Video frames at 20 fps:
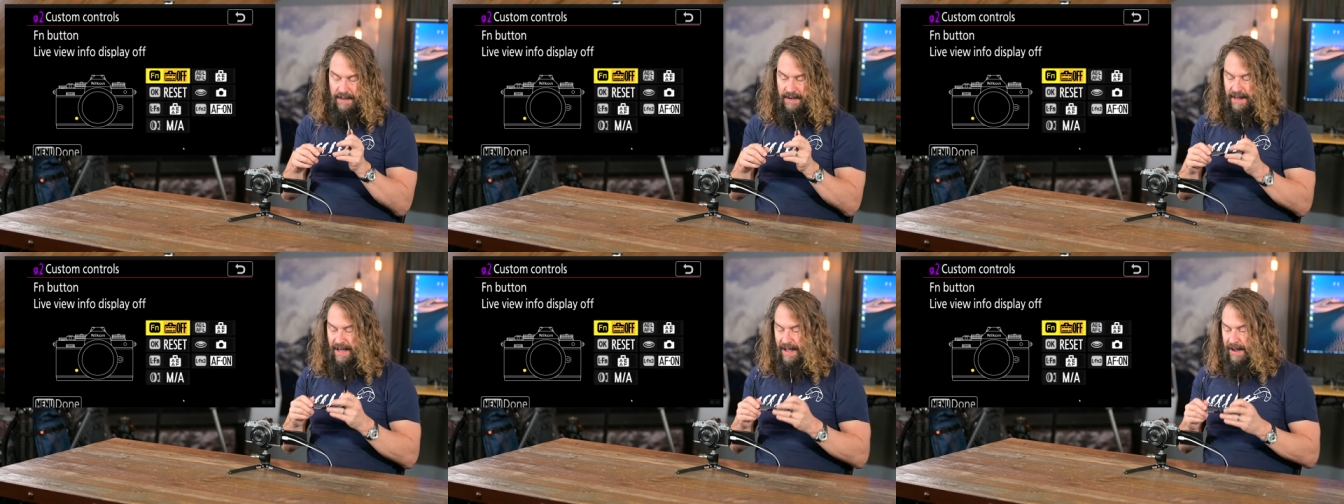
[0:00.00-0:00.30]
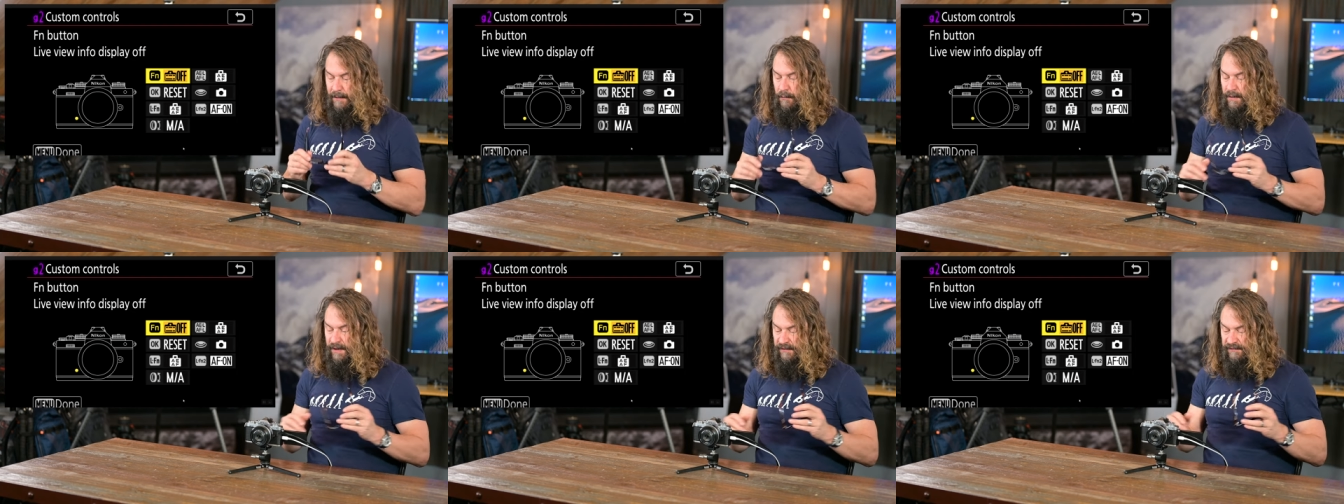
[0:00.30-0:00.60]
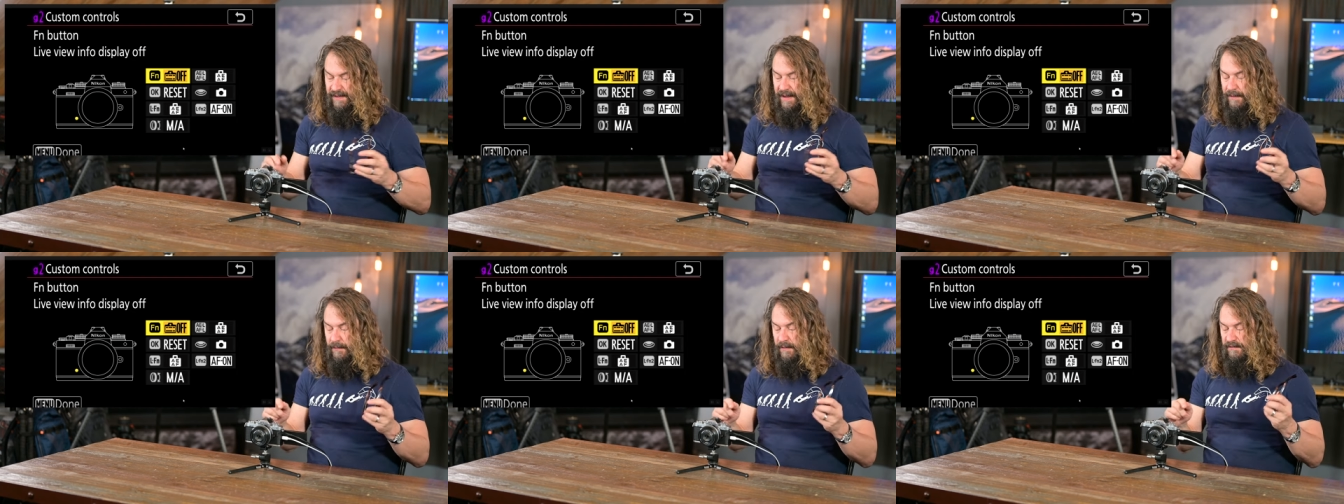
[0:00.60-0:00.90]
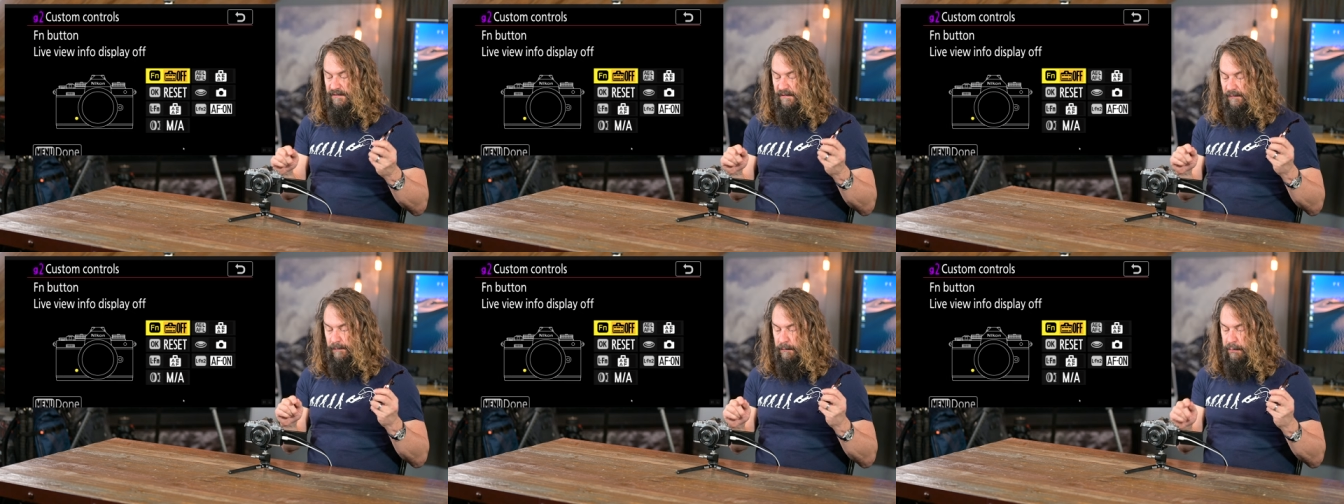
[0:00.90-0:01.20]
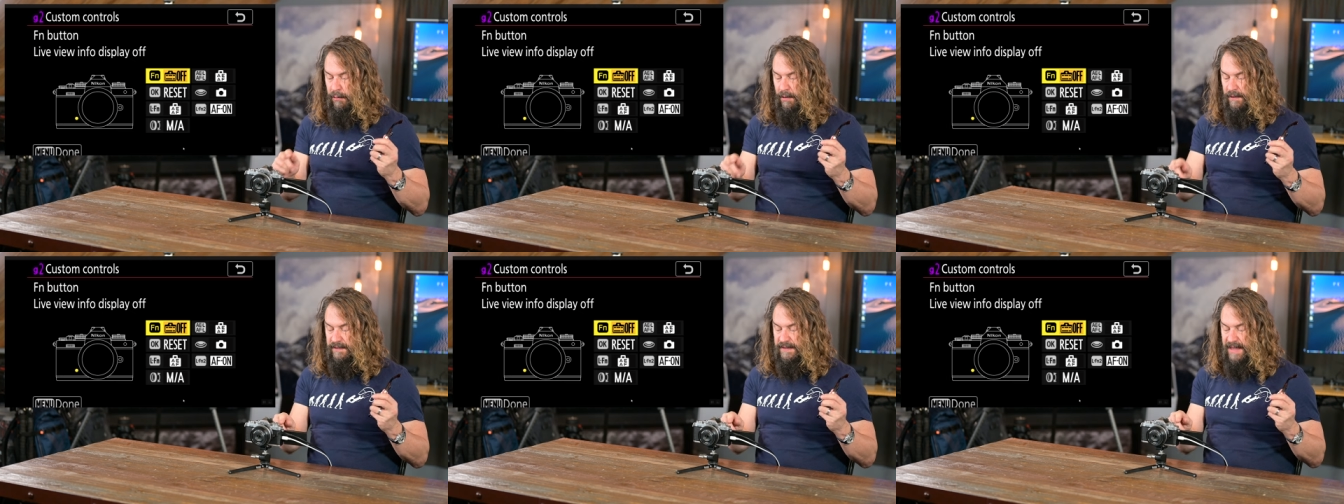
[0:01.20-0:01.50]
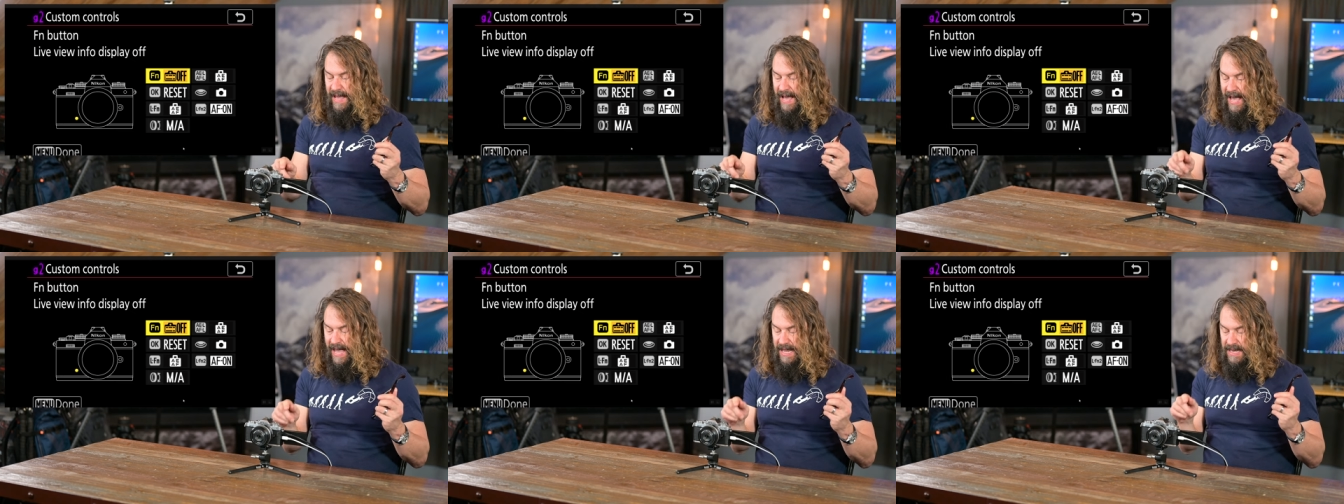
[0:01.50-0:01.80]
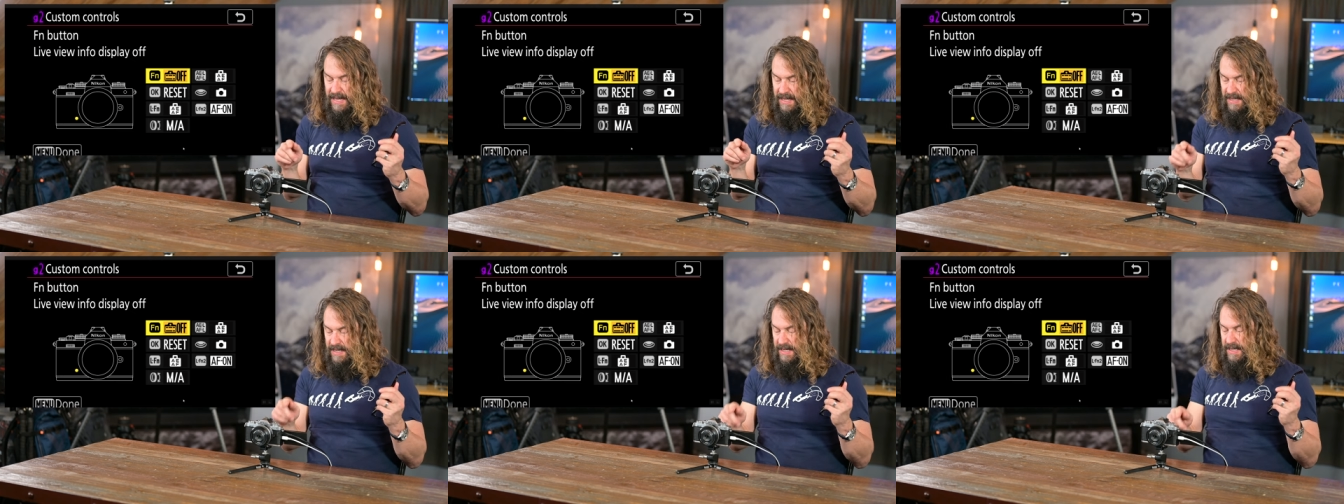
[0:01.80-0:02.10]
And I wish they would just put
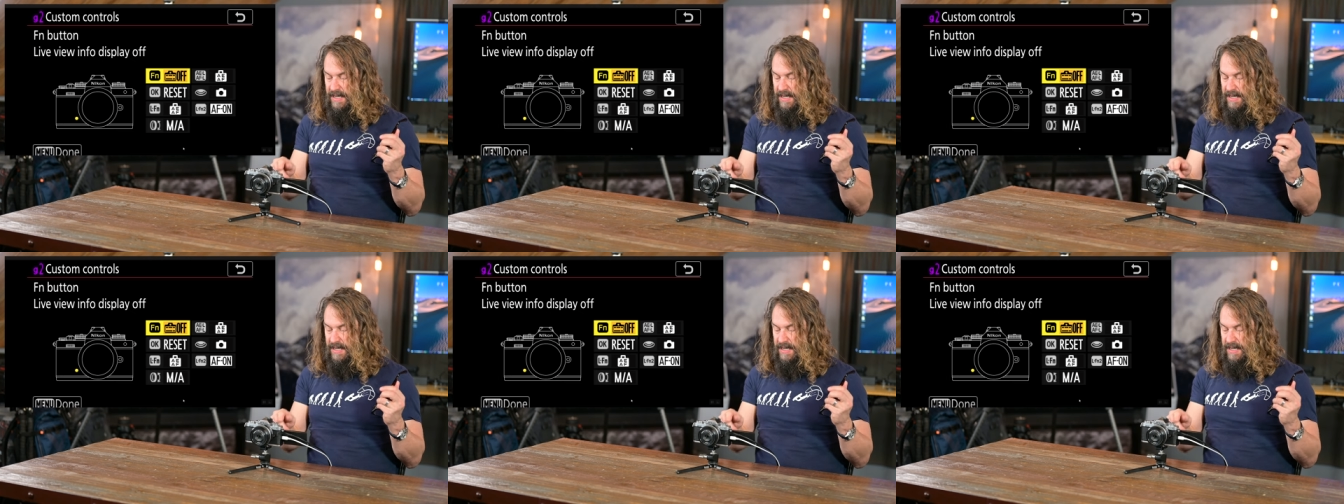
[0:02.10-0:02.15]
that